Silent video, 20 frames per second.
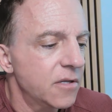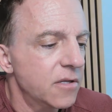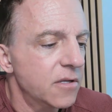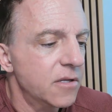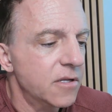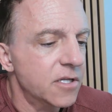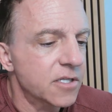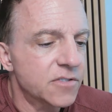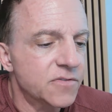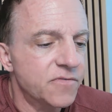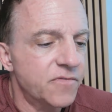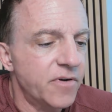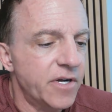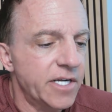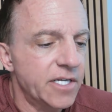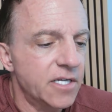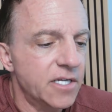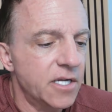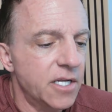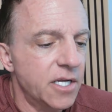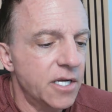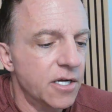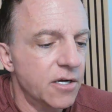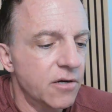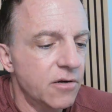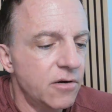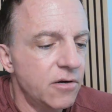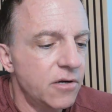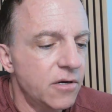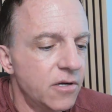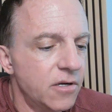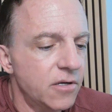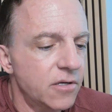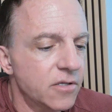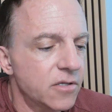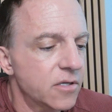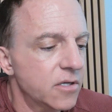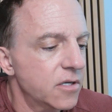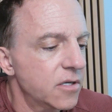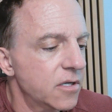let's find it here.
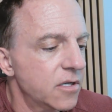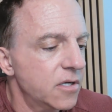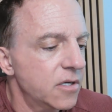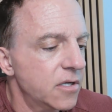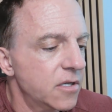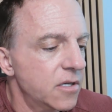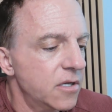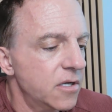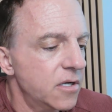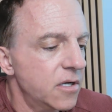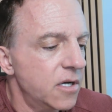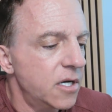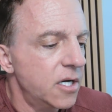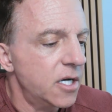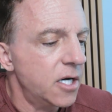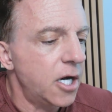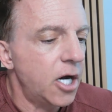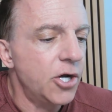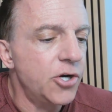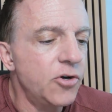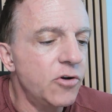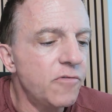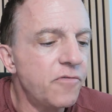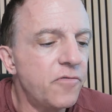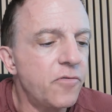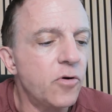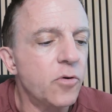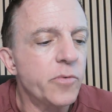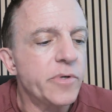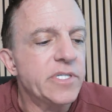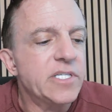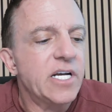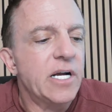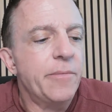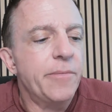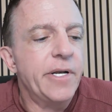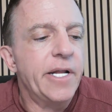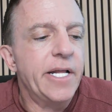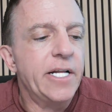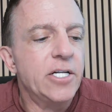Uh, under full
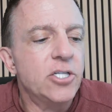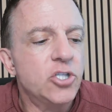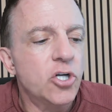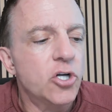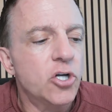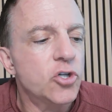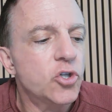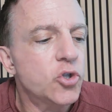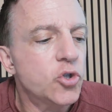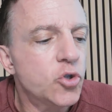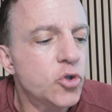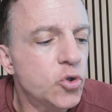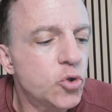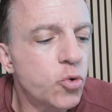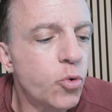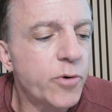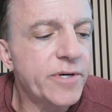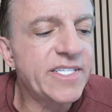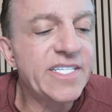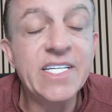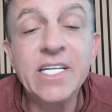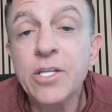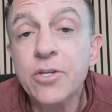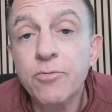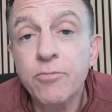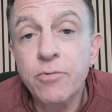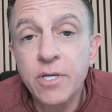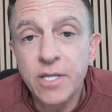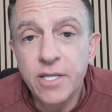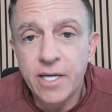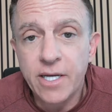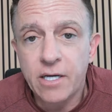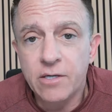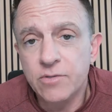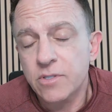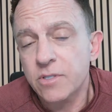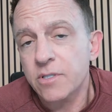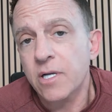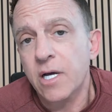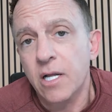retirement age,
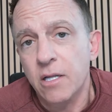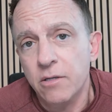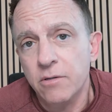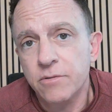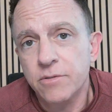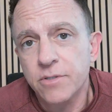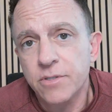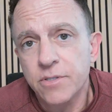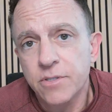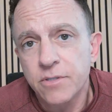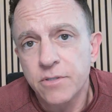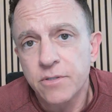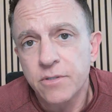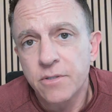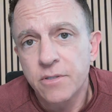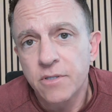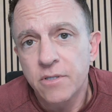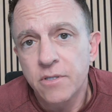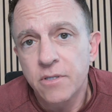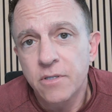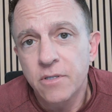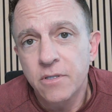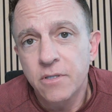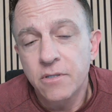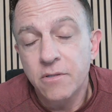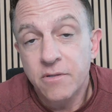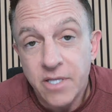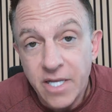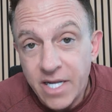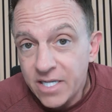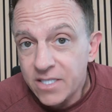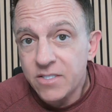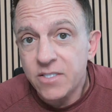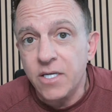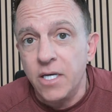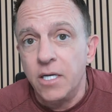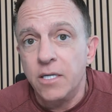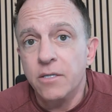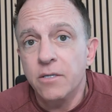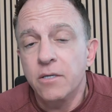$23,000. That's
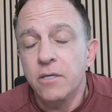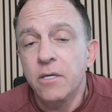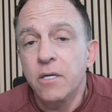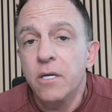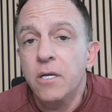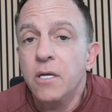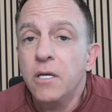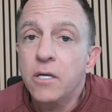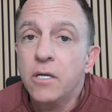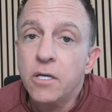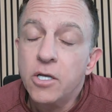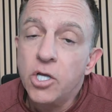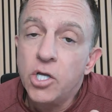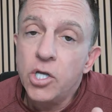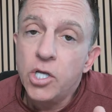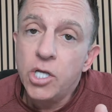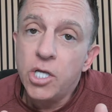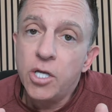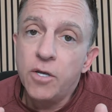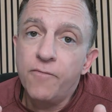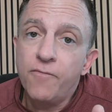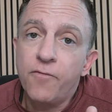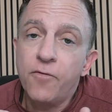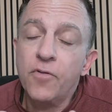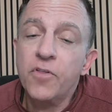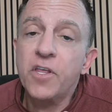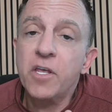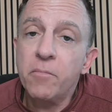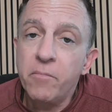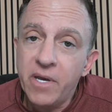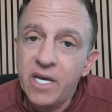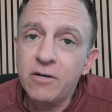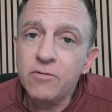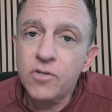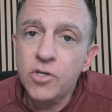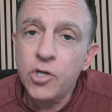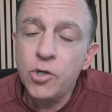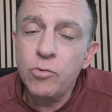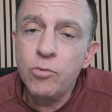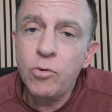it. For the amount that
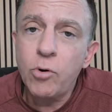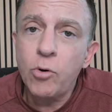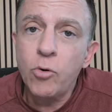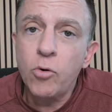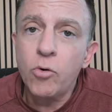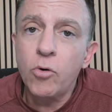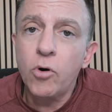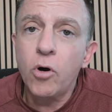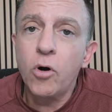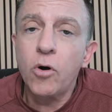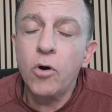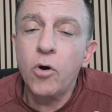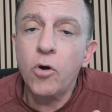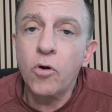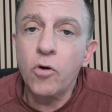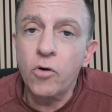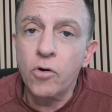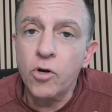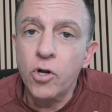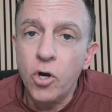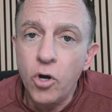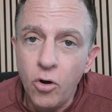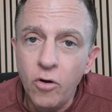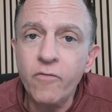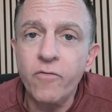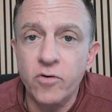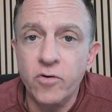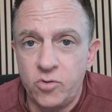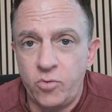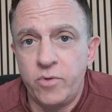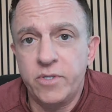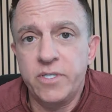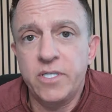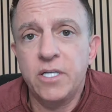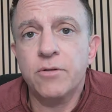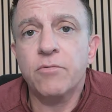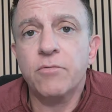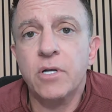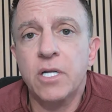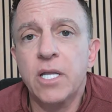you owe, earn over
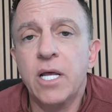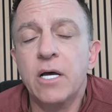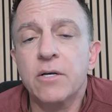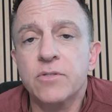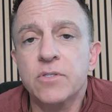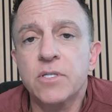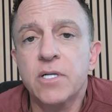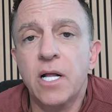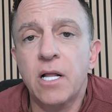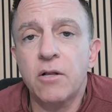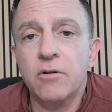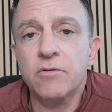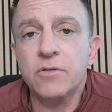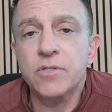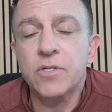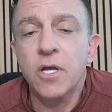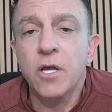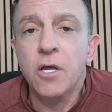$23,000,